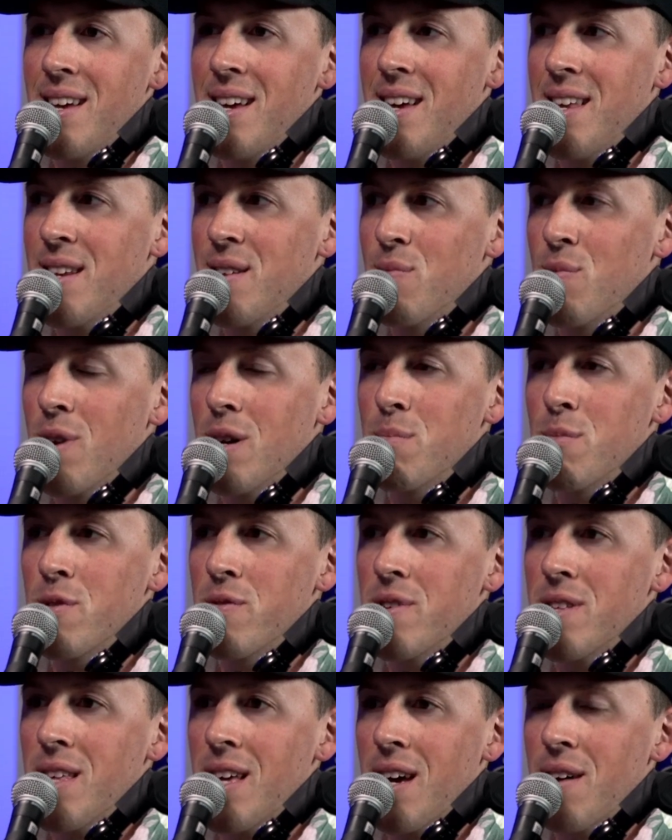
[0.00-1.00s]
And in one
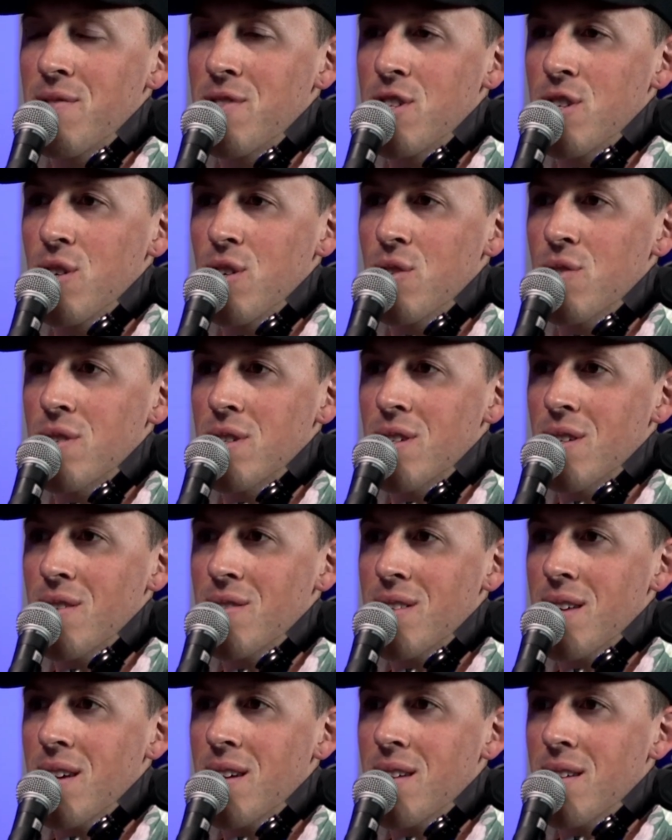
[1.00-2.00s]
movie they have children,
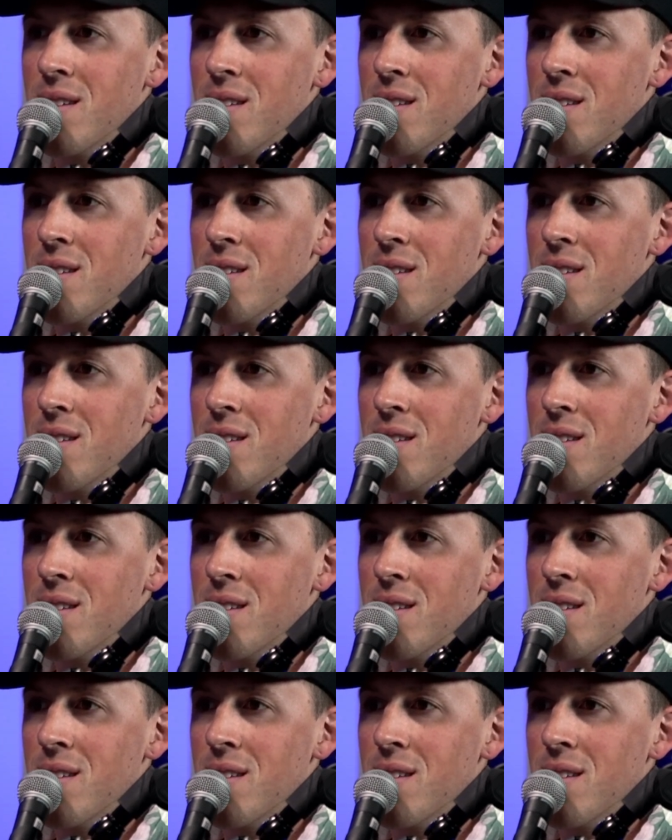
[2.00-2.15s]
don't they?